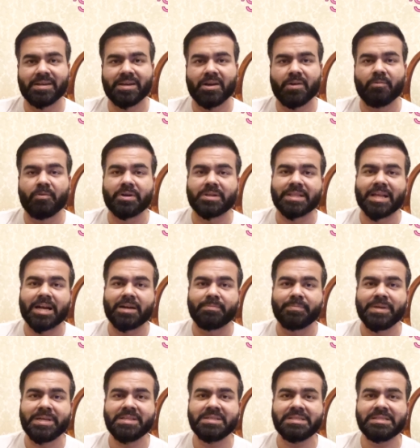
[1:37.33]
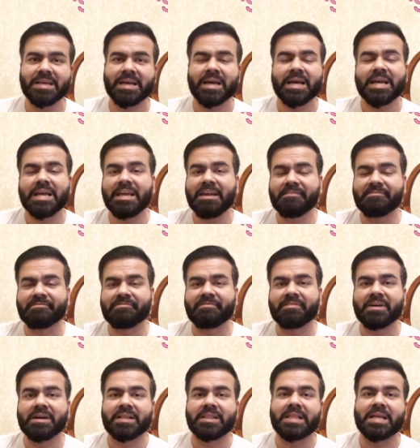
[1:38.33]
What that means, if
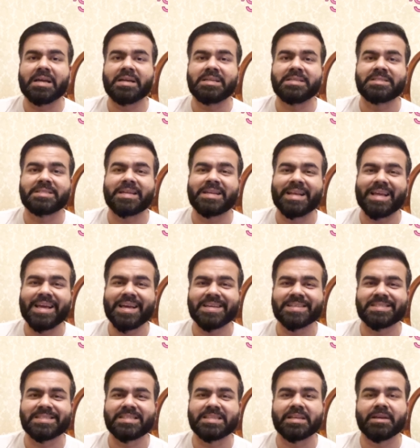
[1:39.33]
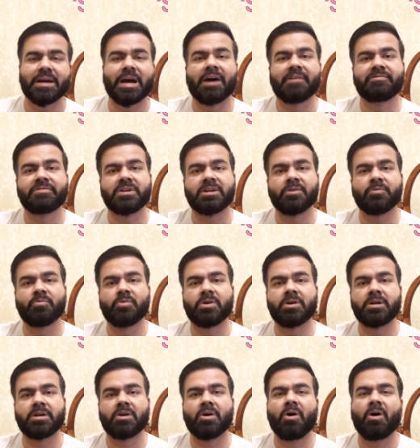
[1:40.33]
there is an S after a
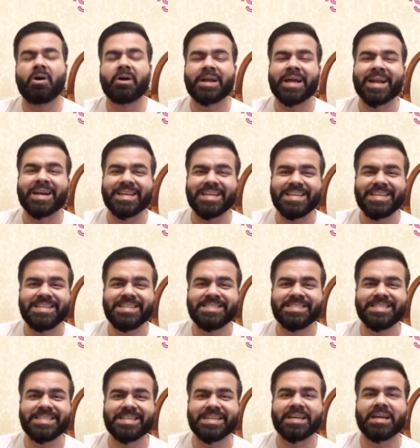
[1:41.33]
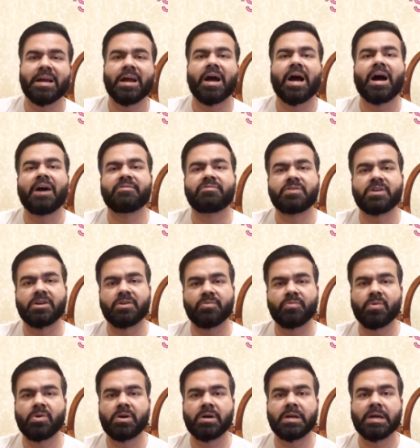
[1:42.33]
word or an ED after a
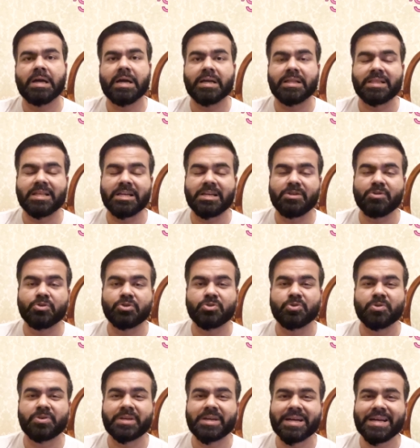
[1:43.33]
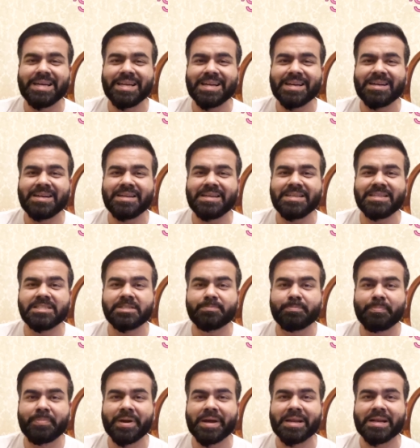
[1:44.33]
word, then you should clearly
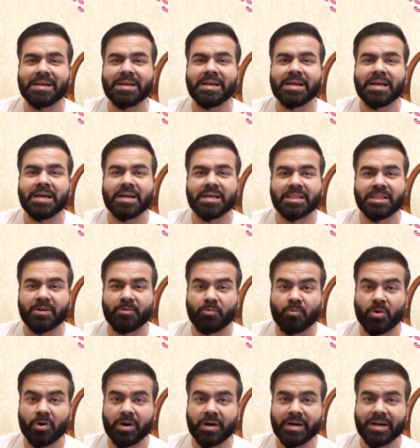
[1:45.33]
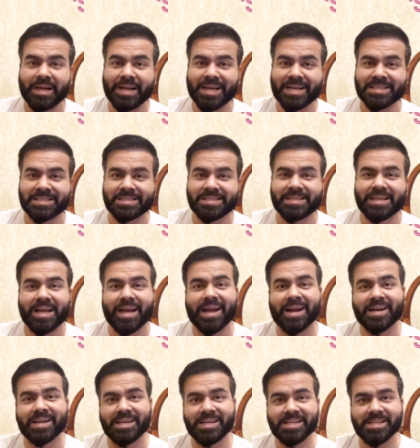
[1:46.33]
spell the word S
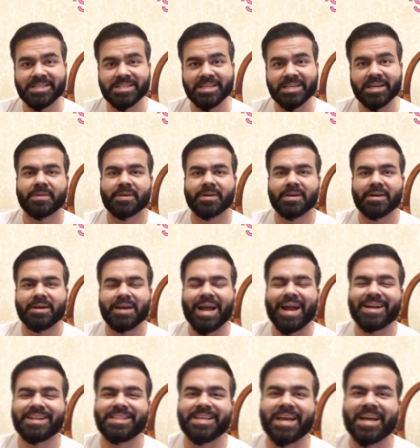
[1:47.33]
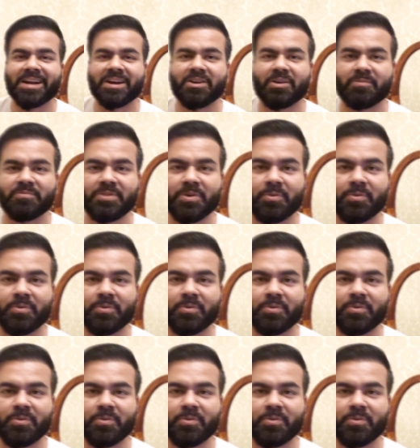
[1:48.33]
and ED at the end of the